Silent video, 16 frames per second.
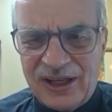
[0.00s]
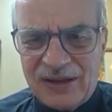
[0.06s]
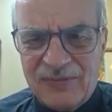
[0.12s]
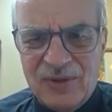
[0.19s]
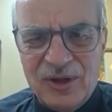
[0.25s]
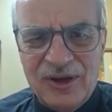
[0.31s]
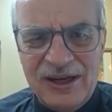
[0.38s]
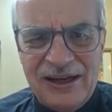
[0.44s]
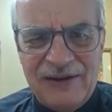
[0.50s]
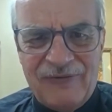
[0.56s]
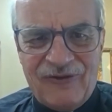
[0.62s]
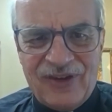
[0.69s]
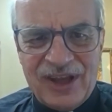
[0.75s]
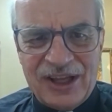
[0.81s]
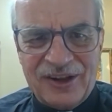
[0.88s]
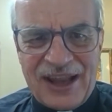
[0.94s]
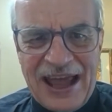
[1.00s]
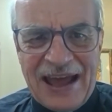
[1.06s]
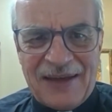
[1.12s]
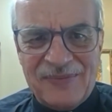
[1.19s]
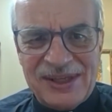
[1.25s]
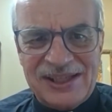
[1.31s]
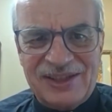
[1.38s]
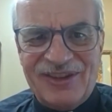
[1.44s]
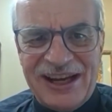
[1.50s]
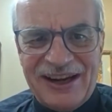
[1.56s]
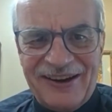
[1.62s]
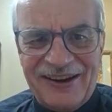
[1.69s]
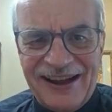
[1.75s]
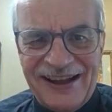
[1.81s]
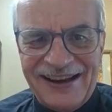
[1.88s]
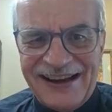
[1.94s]
community-filled
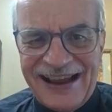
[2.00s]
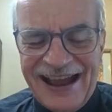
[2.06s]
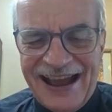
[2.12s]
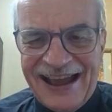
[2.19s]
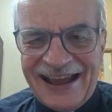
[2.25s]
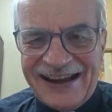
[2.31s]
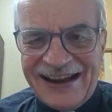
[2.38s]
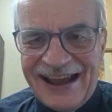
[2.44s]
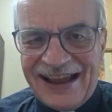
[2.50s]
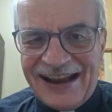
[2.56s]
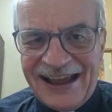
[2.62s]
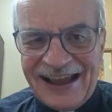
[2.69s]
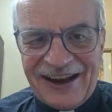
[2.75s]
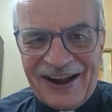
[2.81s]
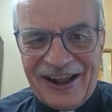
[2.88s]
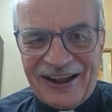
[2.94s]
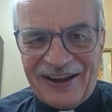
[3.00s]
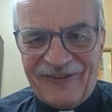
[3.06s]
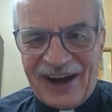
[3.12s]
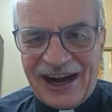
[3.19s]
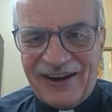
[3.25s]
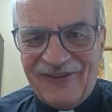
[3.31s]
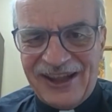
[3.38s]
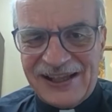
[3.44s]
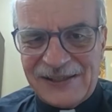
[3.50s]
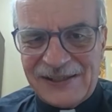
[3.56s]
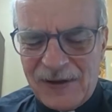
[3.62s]
atmosphere at all of our events.